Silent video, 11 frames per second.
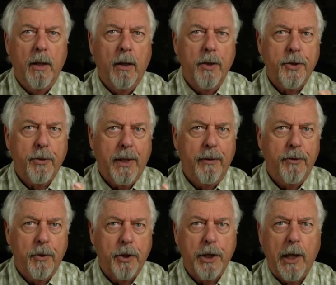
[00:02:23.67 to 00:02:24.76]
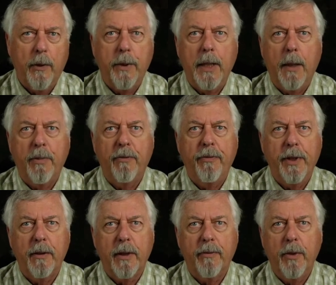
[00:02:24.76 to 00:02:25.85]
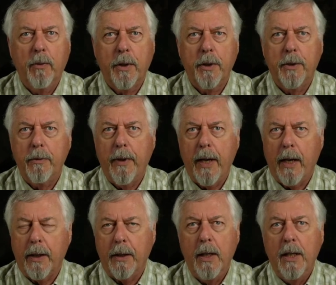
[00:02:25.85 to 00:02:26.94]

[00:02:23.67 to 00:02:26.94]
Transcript: Also, it gives you a shallower depth of field if you want to do that.